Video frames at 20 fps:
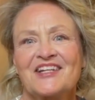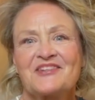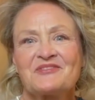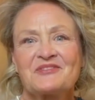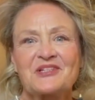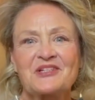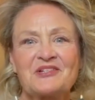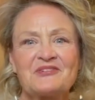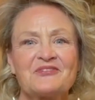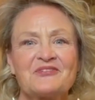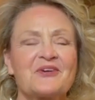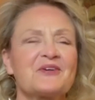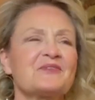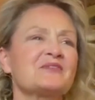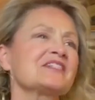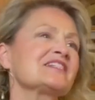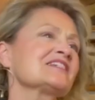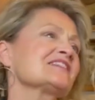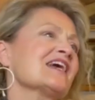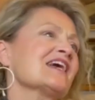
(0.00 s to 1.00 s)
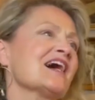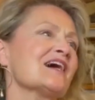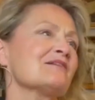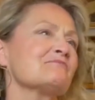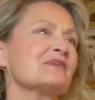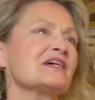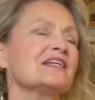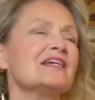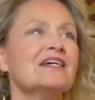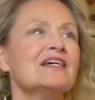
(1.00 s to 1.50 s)
I'm looking forward to
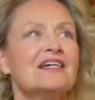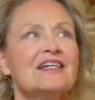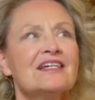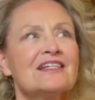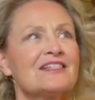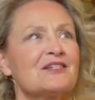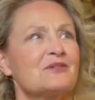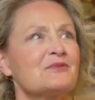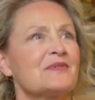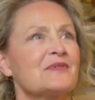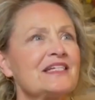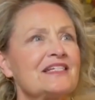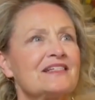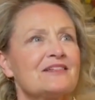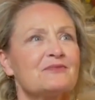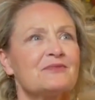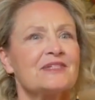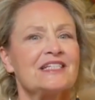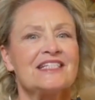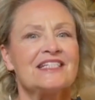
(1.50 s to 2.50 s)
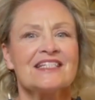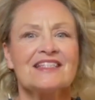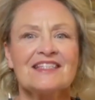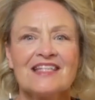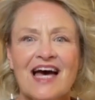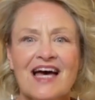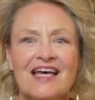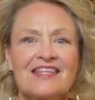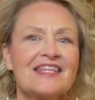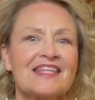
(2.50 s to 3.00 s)
that. But so we did
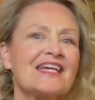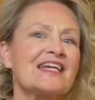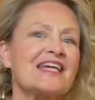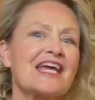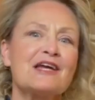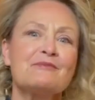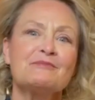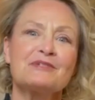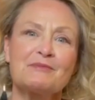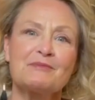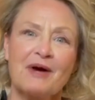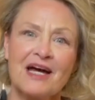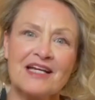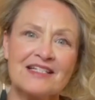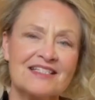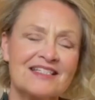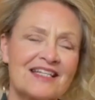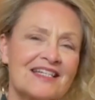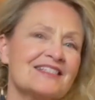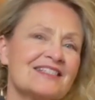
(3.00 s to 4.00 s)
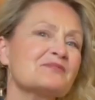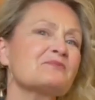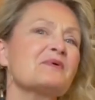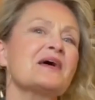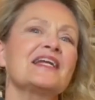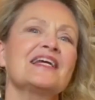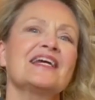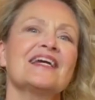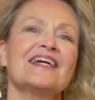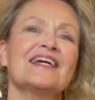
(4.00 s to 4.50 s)
that. They came to my son's
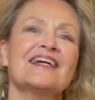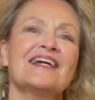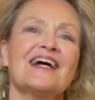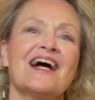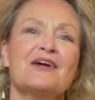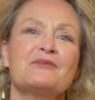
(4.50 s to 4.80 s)
wedding.